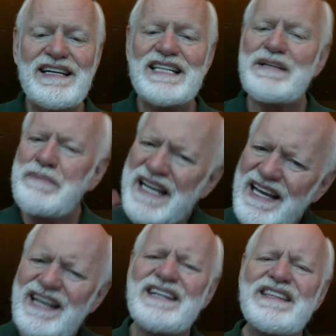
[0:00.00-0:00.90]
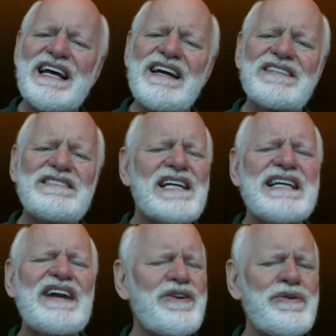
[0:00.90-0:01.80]
At the beginning of the day, is not
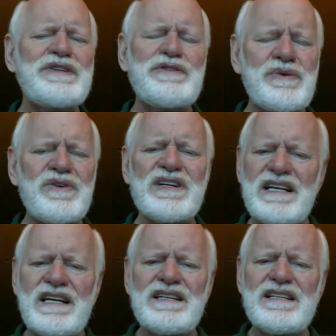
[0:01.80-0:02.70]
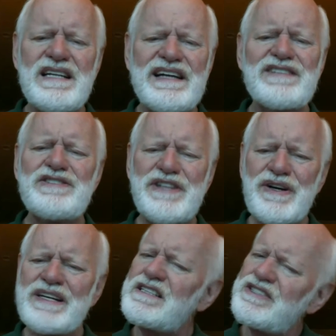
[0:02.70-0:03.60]
that hungry doer. At the end of the day, it's
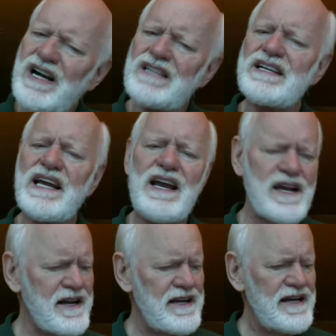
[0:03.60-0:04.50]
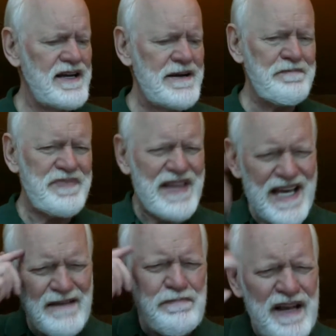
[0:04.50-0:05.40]
staring at the chocolate cake.
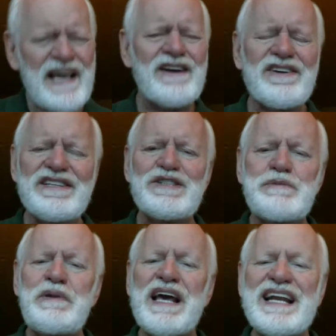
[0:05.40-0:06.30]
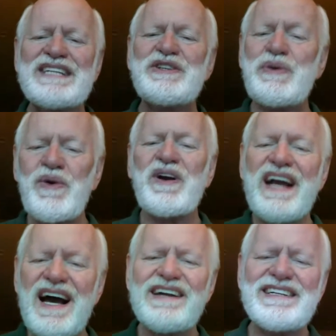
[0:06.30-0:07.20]
That planner that's planning to work
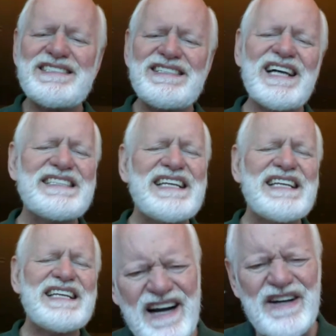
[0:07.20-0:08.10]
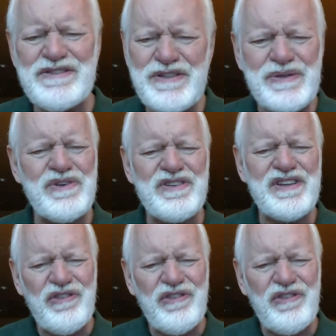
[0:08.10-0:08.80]
out is not that tired doer that